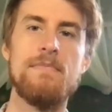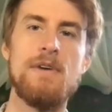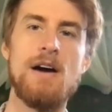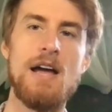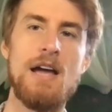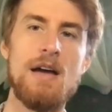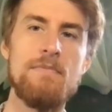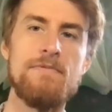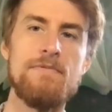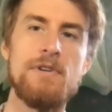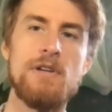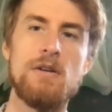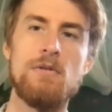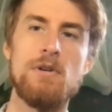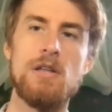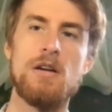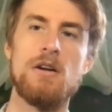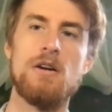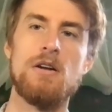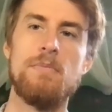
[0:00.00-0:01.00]
I am feeling
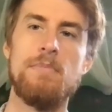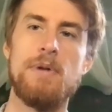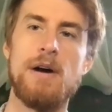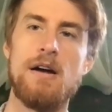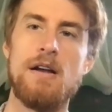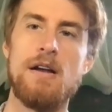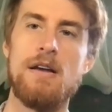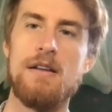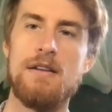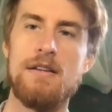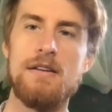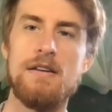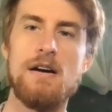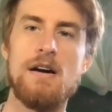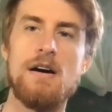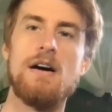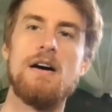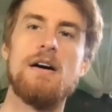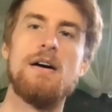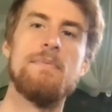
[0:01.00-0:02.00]
really good about it.
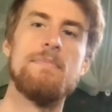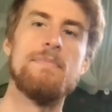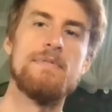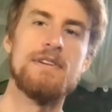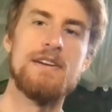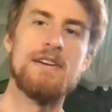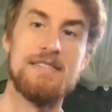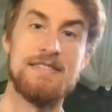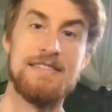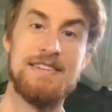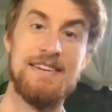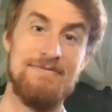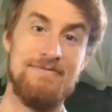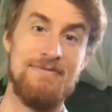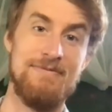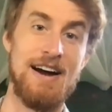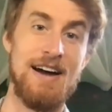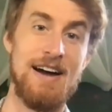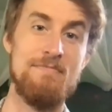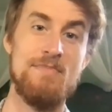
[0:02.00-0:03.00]
Because
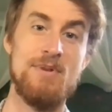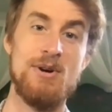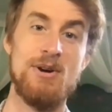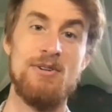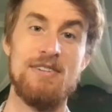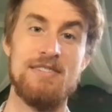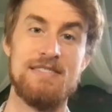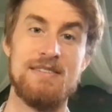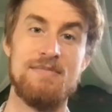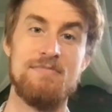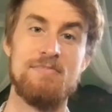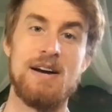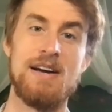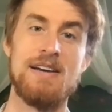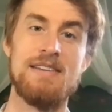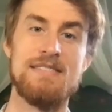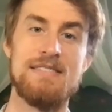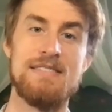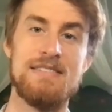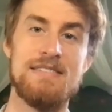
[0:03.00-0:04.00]
my moon is in
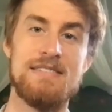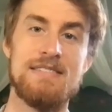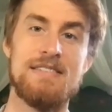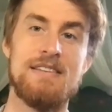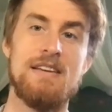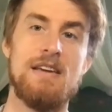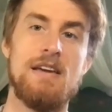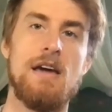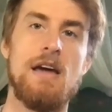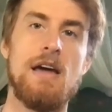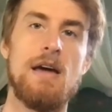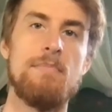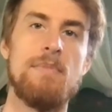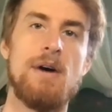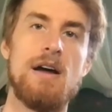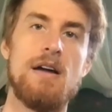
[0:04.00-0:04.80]
Pisces and